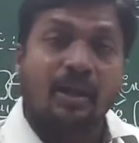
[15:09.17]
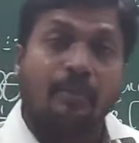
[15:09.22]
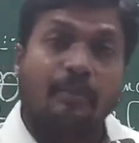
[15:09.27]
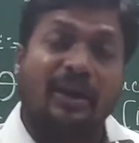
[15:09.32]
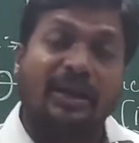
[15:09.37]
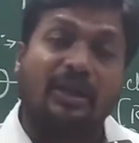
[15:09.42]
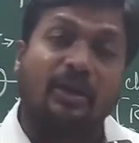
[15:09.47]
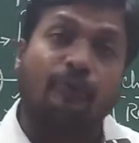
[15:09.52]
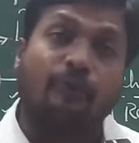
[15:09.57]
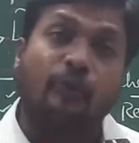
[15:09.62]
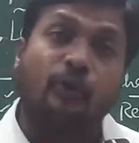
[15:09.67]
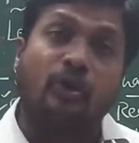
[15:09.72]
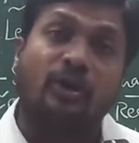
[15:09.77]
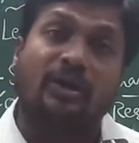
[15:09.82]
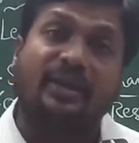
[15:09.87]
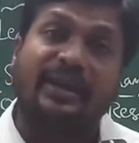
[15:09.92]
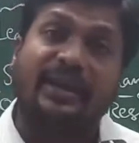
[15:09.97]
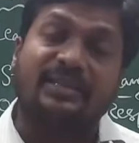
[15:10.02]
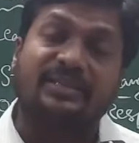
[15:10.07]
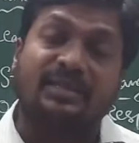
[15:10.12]
But if you
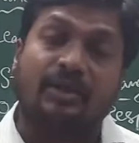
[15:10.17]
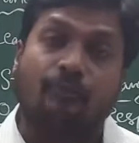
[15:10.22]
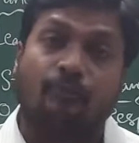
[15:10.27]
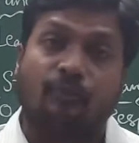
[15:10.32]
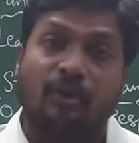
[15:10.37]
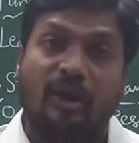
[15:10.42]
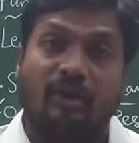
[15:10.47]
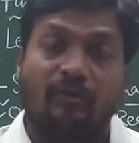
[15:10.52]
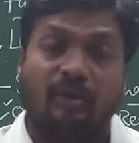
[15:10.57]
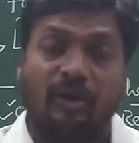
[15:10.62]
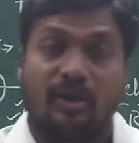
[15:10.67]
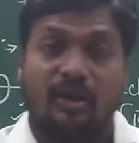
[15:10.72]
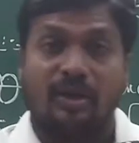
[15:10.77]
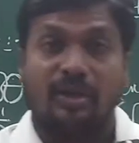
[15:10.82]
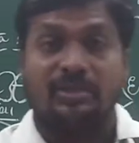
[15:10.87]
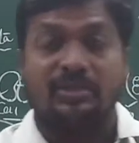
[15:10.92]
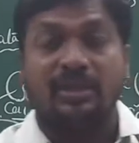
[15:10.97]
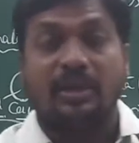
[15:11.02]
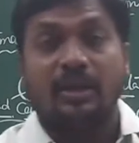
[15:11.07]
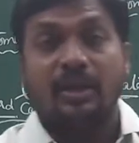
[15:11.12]
will take some
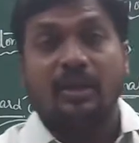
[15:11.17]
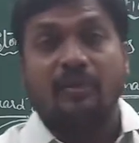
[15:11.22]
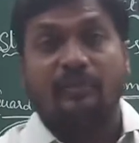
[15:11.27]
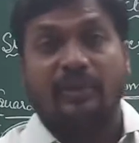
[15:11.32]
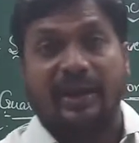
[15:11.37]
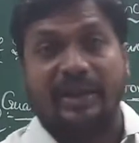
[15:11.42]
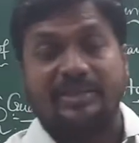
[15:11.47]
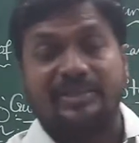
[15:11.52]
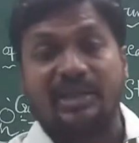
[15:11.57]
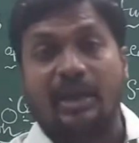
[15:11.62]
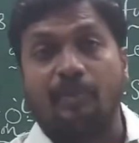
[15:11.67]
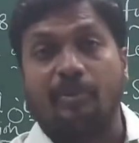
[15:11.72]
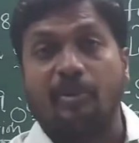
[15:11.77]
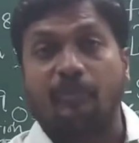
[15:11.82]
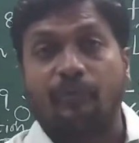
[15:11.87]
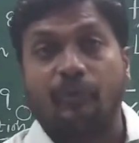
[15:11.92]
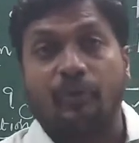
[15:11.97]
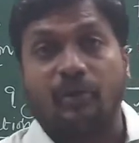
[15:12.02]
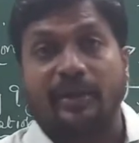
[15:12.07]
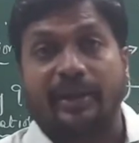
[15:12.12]
flowers, for example,
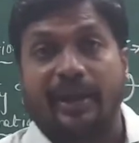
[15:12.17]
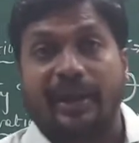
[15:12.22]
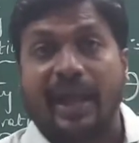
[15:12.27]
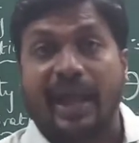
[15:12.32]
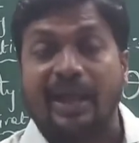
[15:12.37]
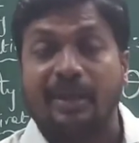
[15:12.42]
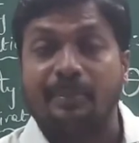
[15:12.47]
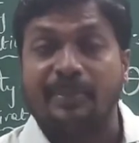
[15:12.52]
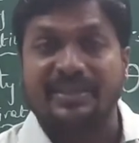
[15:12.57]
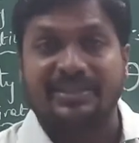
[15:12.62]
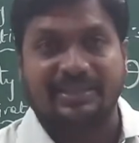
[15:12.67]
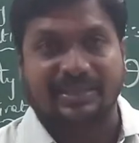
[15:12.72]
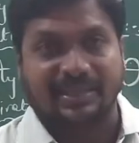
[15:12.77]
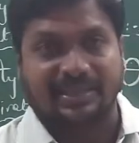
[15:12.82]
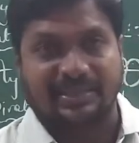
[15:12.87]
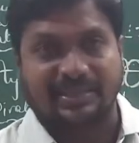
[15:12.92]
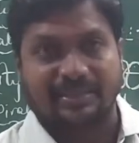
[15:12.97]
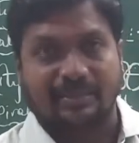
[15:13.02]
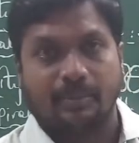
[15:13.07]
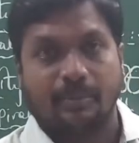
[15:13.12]
if you will take
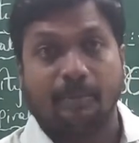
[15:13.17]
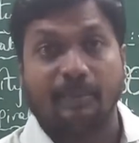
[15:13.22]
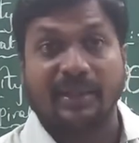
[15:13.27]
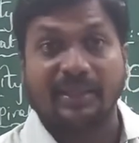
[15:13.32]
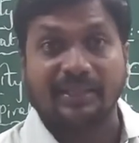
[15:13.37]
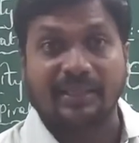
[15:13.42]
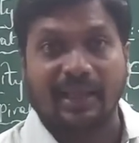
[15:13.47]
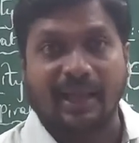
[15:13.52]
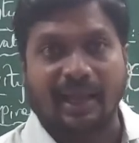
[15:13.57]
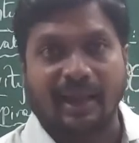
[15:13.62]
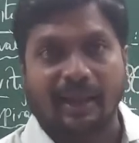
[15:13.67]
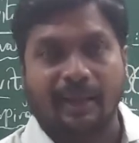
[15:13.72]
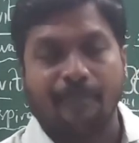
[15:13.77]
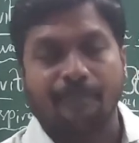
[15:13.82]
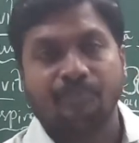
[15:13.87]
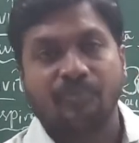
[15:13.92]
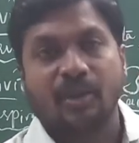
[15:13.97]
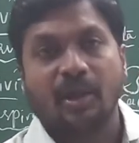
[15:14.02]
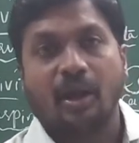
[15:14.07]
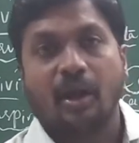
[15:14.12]
hibiscus, mandara
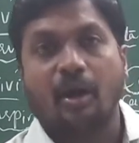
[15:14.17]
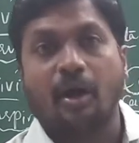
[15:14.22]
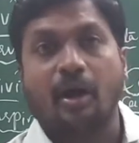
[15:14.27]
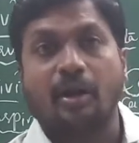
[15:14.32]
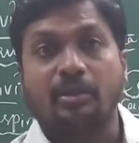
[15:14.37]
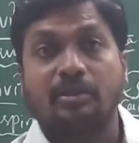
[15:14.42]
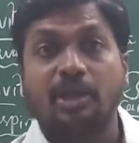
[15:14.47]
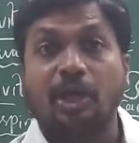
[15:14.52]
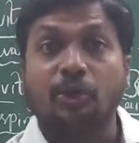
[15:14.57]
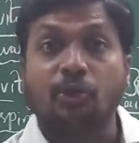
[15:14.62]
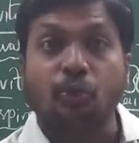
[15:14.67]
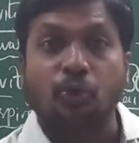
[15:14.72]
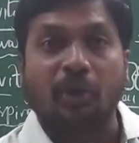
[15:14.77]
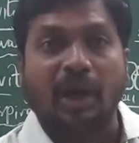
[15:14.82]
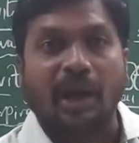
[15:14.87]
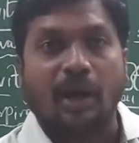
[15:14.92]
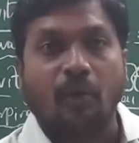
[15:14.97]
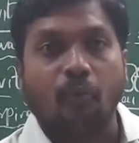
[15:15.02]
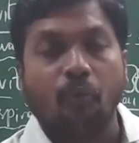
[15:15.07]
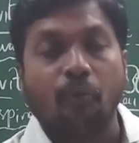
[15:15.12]
or
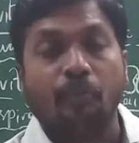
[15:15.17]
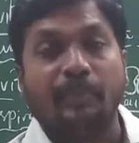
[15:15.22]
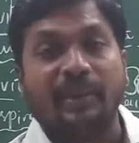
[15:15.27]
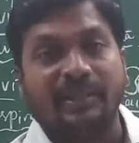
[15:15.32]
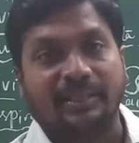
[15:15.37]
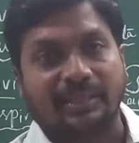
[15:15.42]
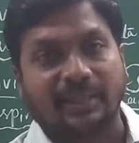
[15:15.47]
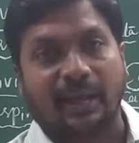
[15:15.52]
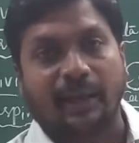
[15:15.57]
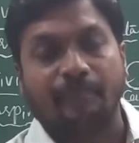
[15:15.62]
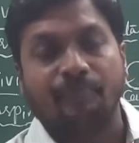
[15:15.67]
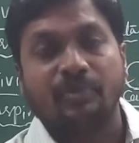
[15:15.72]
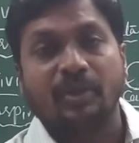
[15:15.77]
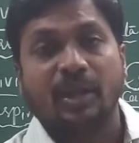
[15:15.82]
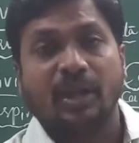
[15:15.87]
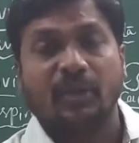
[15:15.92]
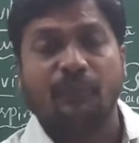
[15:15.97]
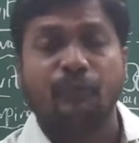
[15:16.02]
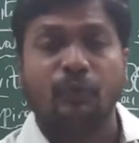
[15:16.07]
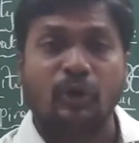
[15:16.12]
datura, ummetta,
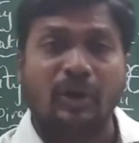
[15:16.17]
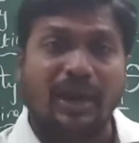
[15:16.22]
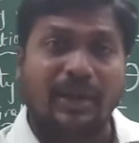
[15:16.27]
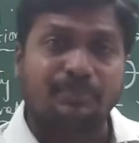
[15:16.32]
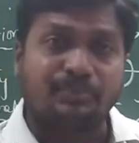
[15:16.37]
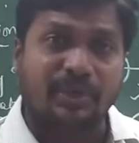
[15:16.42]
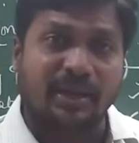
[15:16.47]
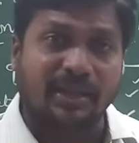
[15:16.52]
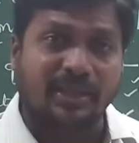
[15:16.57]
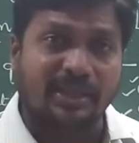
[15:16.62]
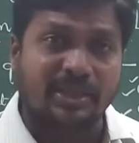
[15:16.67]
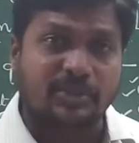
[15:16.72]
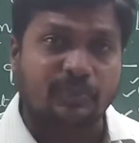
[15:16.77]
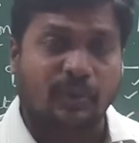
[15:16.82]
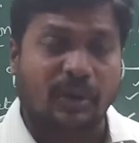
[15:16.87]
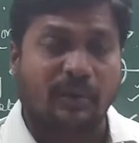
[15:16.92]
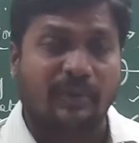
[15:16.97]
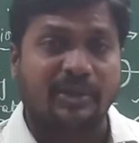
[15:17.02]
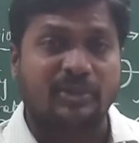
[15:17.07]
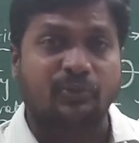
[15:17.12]
if you will observe in these
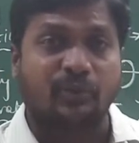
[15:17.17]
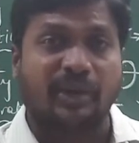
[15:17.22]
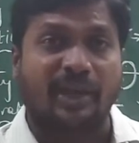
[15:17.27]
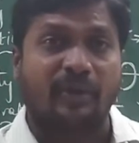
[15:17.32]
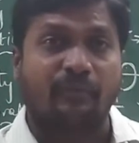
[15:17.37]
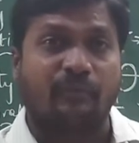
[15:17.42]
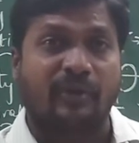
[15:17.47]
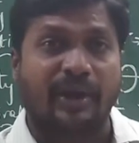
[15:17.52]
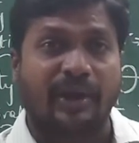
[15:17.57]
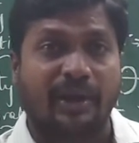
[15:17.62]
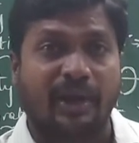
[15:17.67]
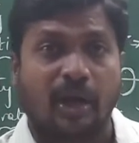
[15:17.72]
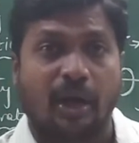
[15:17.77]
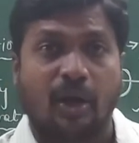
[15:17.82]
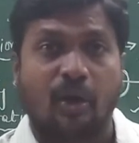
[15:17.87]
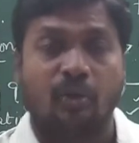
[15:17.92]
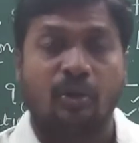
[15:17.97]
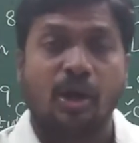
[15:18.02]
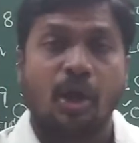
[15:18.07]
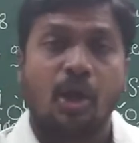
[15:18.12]
flowers, we can find
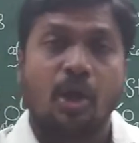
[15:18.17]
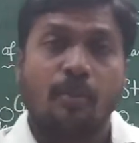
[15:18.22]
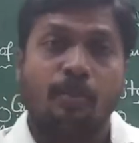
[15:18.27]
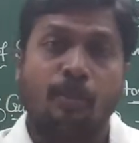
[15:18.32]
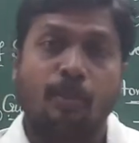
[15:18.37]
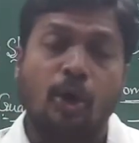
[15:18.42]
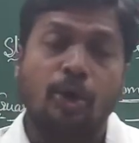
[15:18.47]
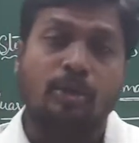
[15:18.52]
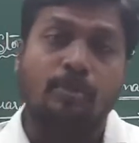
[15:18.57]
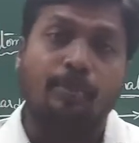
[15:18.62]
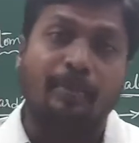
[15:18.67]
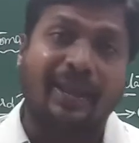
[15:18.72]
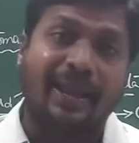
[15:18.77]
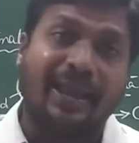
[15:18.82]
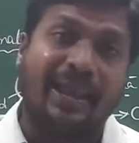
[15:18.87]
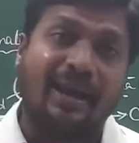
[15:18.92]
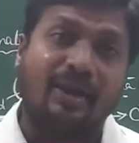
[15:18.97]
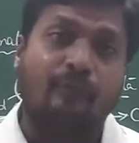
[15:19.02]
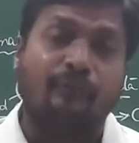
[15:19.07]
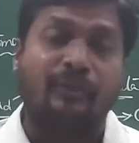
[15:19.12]
out both
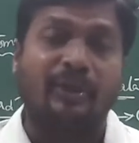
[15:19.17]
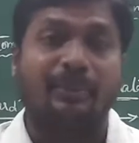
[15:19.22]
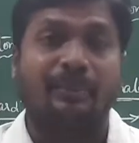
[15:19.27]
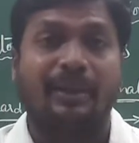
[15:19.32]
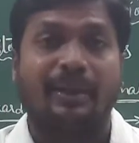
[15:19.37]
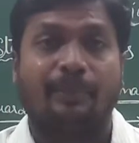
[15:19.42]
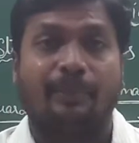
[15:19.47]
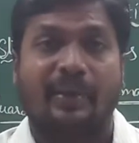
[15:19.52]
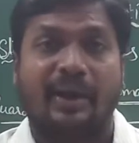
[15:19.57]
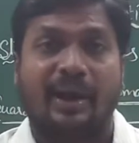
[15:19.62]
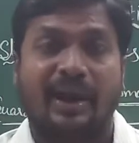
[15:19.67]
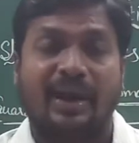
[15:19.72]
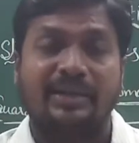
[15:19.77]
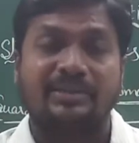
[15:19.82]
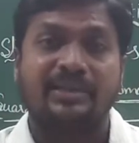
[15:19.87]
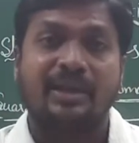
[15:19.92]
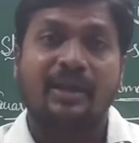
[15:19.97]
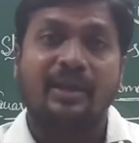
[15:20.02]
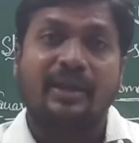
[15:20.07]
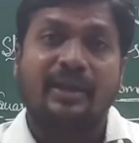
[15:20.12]
male and female
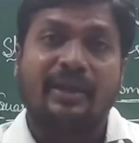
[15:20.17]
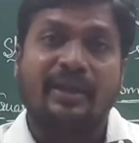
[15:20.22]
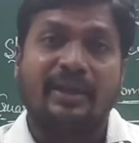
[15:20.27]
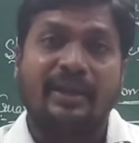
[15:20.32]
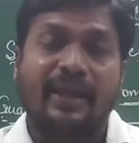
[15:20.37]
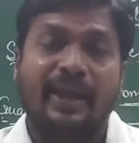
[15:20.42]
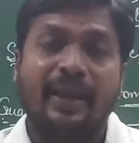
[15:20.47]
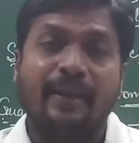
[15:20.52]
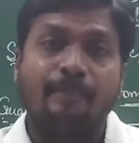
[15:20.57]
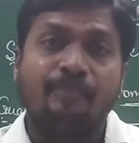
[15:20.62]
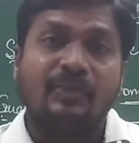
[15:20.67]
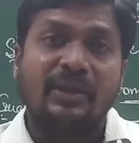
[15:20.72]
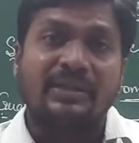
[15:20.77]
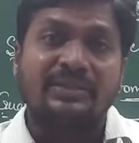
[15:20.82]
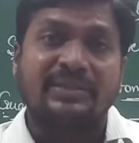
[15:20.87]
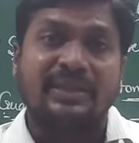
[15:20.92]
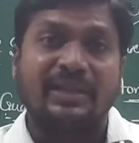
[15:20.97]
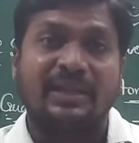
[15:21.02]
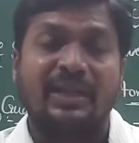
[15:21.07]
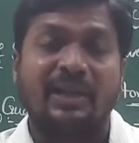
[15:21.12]
parts in a
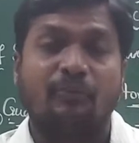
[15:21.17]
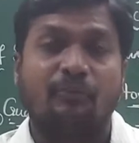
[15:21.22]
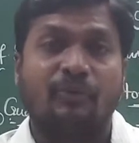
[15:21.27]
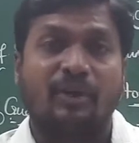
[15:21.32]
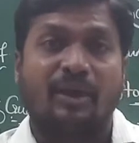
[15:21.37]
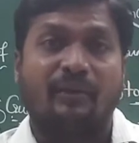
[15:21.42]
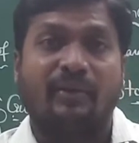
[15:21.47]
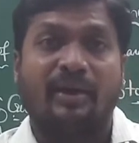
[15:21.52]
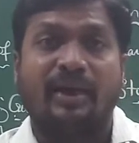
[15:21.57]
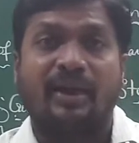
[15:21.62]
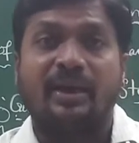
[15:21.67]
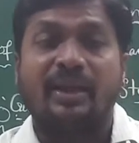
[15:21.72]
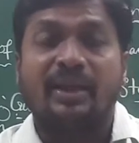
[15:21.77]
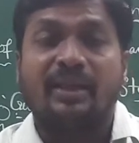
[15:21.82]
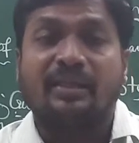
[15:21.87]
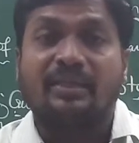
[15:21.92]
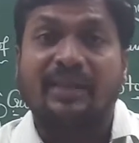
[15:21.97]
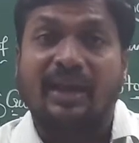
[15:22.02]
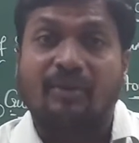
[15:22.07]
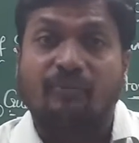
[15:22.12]
single flower.
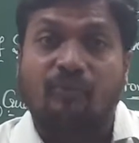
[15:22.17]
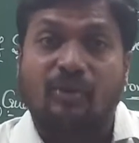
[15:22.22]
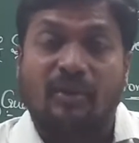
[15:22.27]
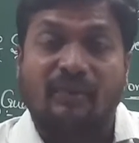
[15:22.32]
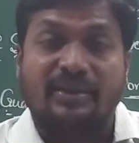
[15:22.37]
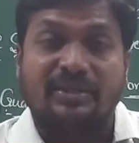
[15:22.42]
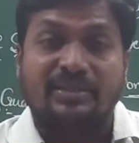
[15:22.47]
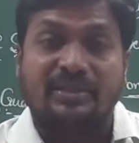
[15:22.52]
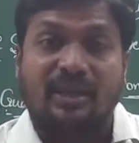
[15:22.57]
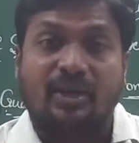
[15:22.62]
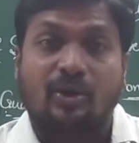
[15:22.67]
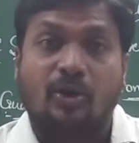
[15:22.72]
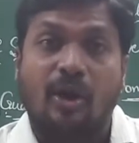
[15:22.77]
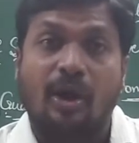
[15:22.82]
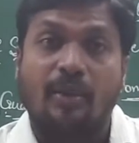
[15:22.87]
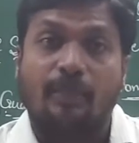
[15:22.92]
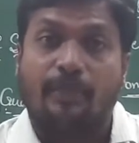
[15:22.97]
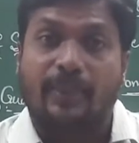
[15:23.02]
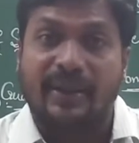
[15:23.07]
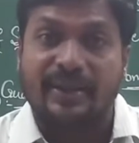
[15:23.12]
That flowers are
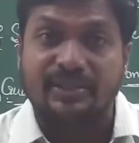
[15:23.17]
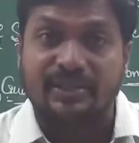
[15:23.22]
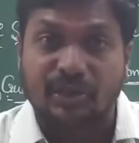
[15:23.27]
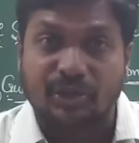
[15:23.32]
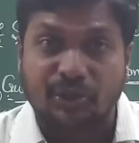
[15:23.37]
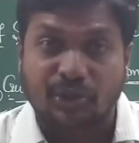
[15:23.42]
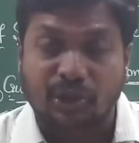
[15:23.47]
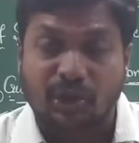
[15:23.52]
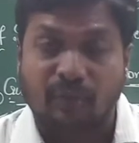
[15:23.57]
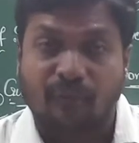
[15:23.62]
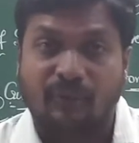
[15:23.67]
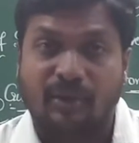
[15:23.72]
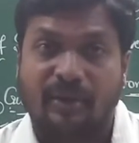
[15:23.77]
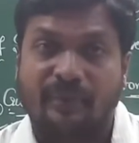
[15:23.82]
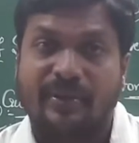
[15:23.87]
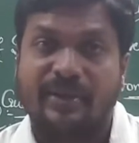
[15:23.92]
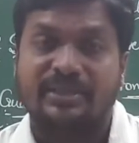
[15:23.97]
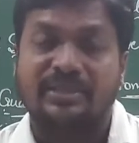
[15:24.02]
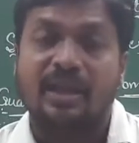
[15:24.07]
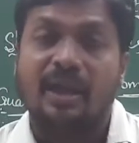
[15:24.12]
called bisexual
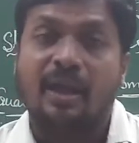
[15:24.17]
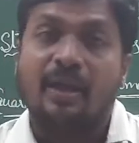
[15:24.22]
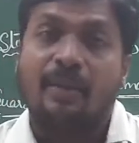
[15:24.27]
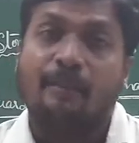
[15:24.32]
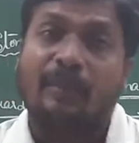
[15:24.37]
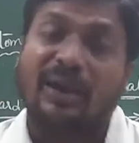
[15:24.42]
flowers.